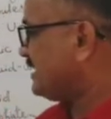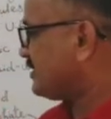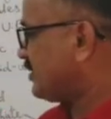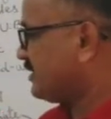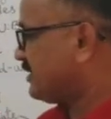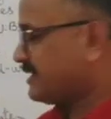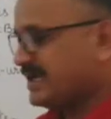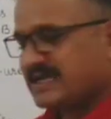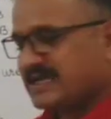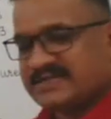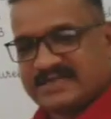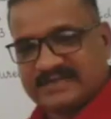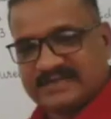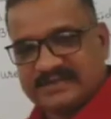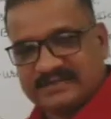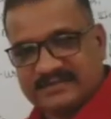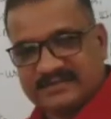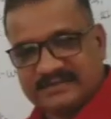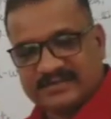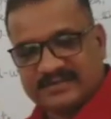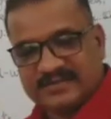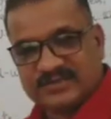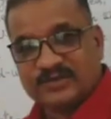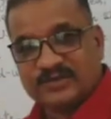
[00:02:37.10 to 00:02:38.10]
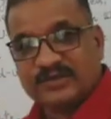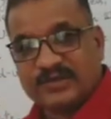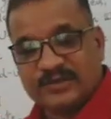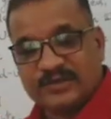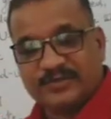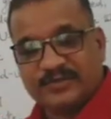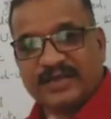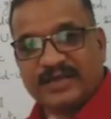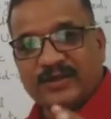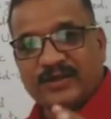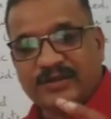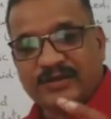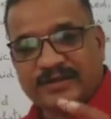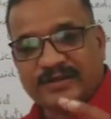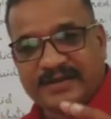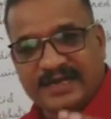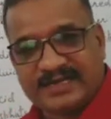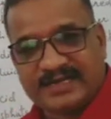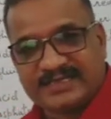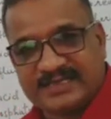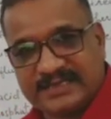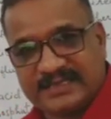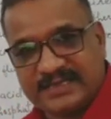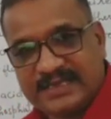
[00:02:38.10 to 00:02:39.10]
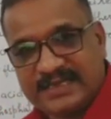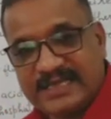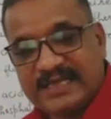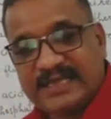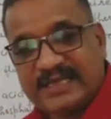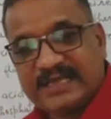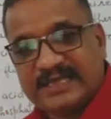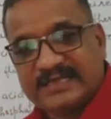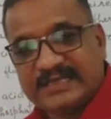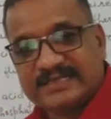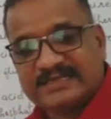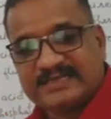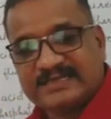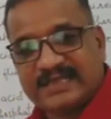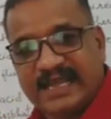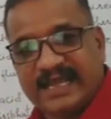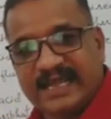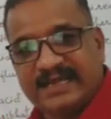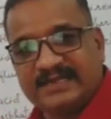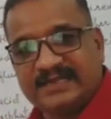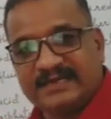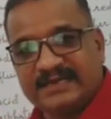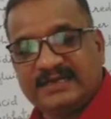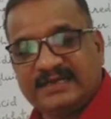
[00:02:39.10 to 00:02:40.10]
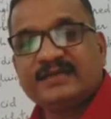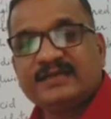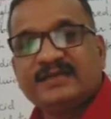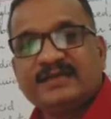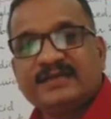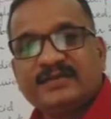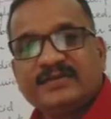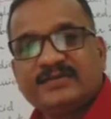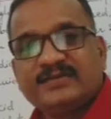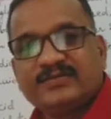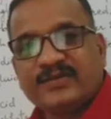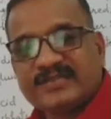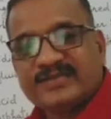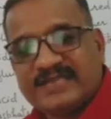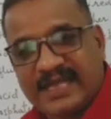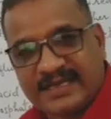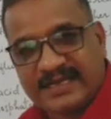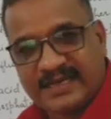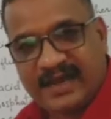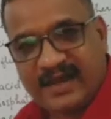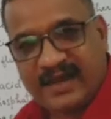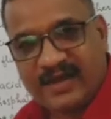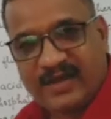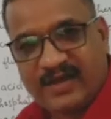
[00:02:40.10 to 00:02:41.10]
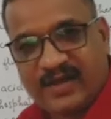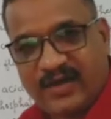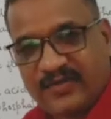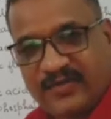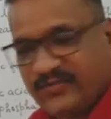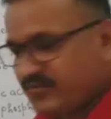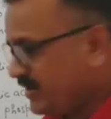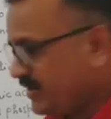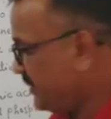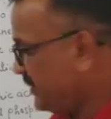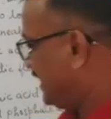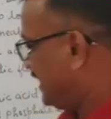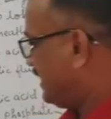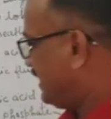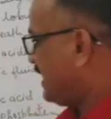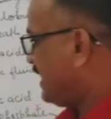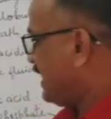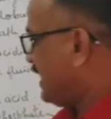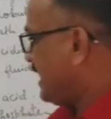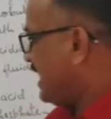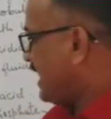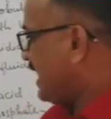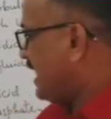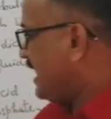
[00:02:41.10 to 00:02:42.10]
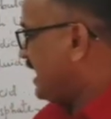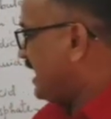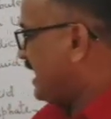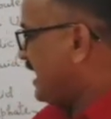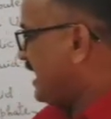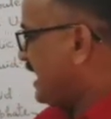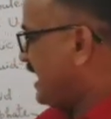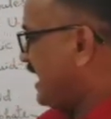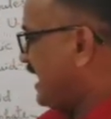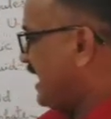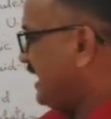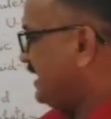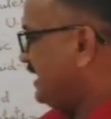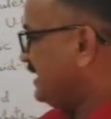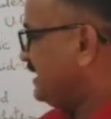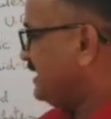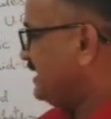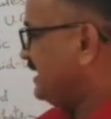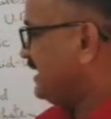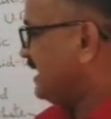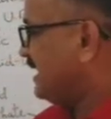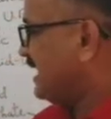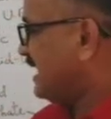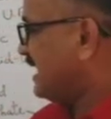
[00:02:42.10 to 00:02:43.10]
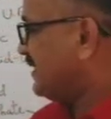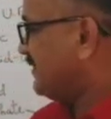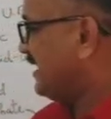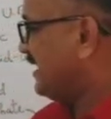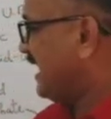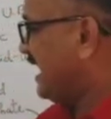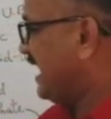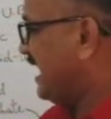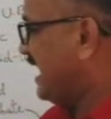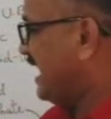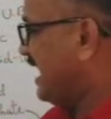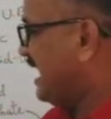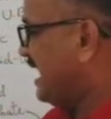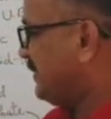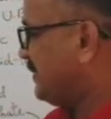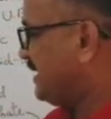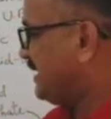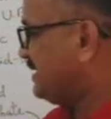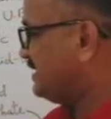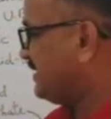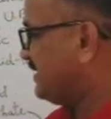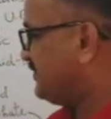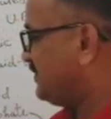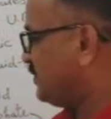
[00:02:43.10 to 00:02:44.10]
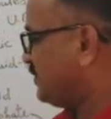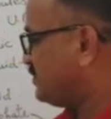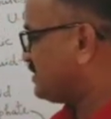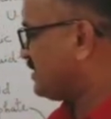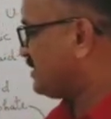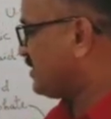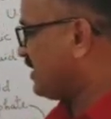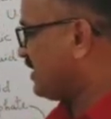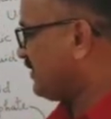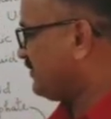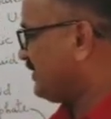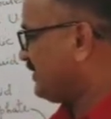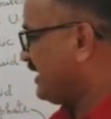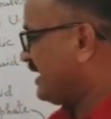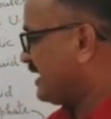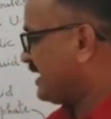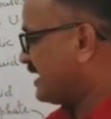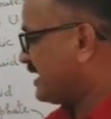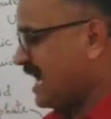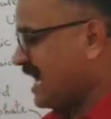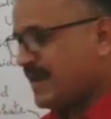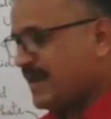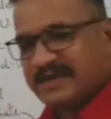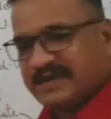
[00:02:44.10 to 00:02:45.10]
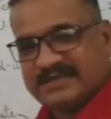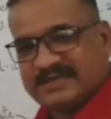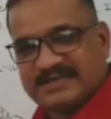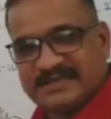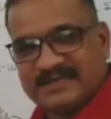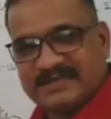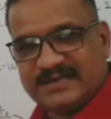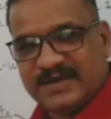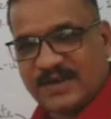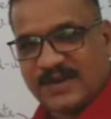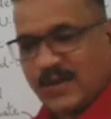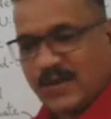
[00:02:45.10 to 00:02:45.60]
contraction. So it will bring contraction inside the vagina of female, and it will help in the fusion of gametes.